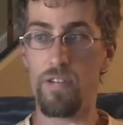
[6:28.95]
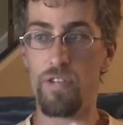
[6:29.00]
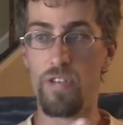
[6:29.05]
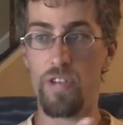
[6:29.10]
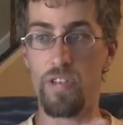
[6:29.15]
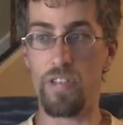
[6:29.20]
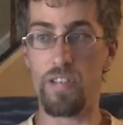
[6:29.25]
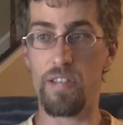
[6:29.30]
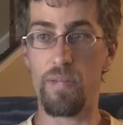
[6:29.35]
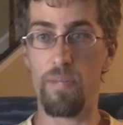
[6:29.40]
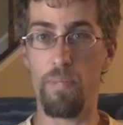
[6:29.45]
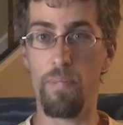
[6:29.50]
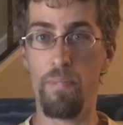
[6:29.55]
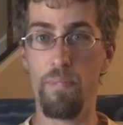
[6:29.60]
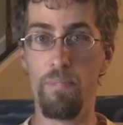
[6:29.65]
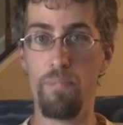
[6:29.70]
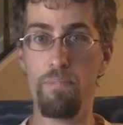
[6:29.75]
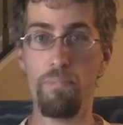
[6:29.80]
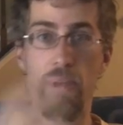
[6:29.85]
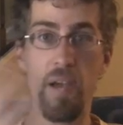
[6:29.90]
just
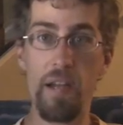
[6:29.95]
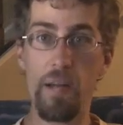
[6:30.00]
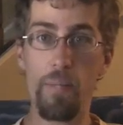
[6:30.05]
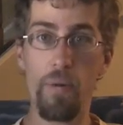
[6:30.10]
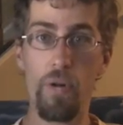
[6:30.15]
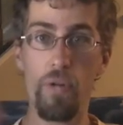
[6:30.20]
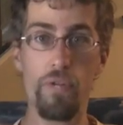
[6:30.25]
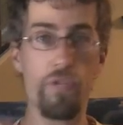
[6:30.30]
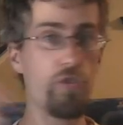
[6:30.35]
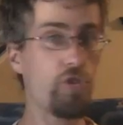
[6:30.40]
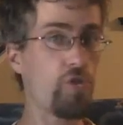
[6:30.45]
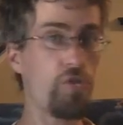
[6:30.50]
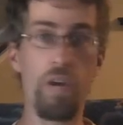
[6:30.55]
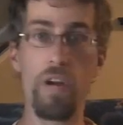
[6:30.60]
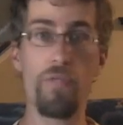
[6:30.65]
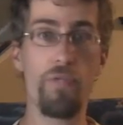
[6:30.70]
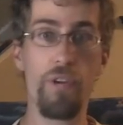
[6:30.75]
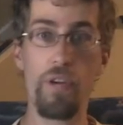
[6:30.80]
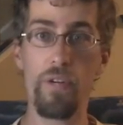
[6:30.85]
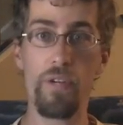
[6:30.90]
minimal or
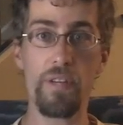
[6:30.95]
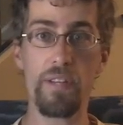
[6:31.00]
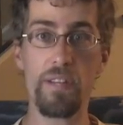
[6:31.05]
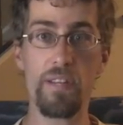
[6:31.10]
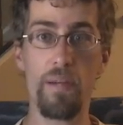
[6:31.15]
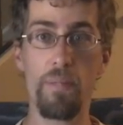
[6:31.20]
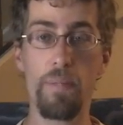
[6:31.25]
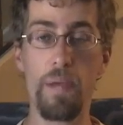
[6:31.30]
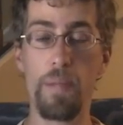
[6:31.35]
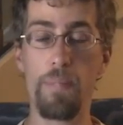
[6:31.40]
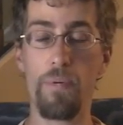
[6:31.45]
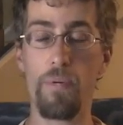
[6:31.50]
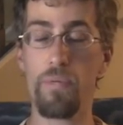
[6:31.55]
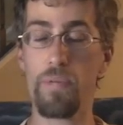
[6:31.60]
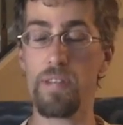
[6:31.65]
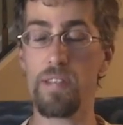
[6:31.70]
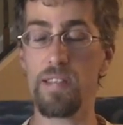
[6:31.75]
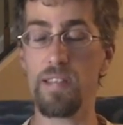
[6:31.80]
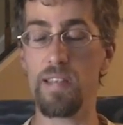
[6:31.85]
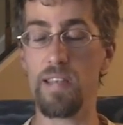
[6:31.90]
trivial as some people
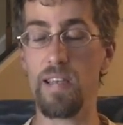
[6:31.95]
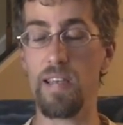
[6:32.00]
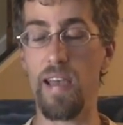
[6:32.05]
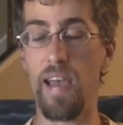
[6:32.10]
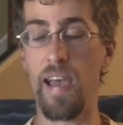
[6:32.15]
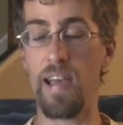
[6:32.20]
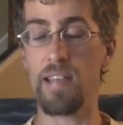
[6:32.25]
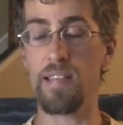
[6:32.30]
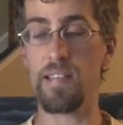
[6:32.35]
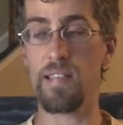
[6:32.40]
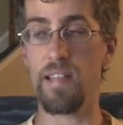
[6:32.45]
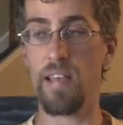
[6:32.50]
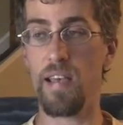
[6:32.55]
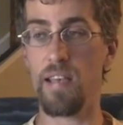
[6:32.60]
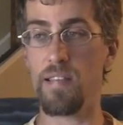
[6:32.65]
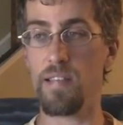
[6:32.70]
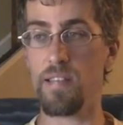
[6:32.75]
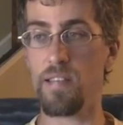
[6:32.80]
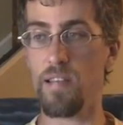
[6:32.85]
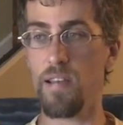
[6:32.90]
would see as
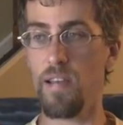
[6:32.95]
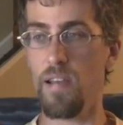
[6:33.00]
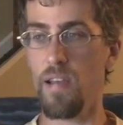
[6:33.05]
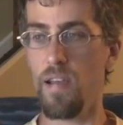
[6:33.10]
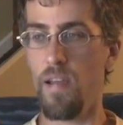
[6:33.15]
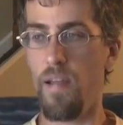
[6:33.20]
this.